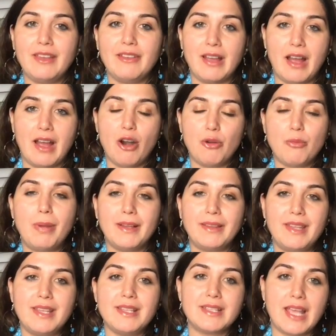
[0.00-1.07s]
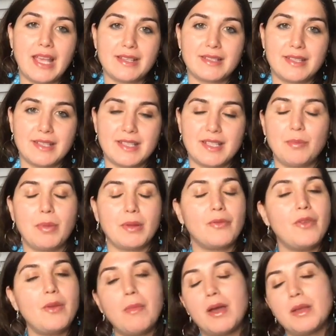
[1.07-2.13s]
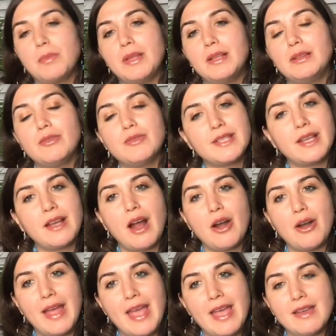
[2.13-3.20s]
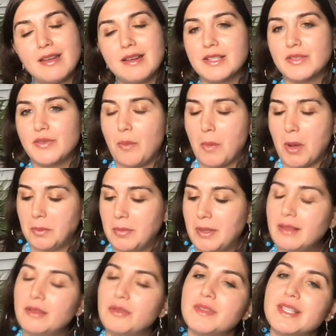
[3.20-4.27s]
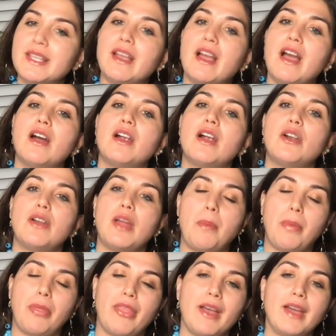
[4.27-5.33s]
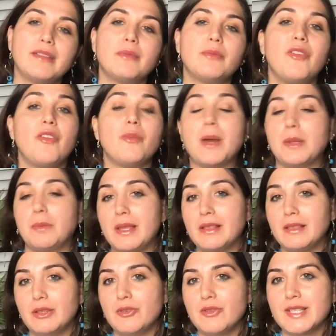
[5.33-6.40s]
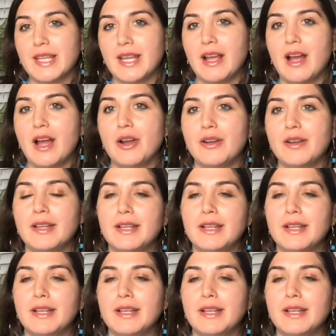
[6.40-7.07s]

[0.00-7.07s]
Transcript: our bodies exist, but we might be losing our hairs, we might be losing our appetite, we might be losing our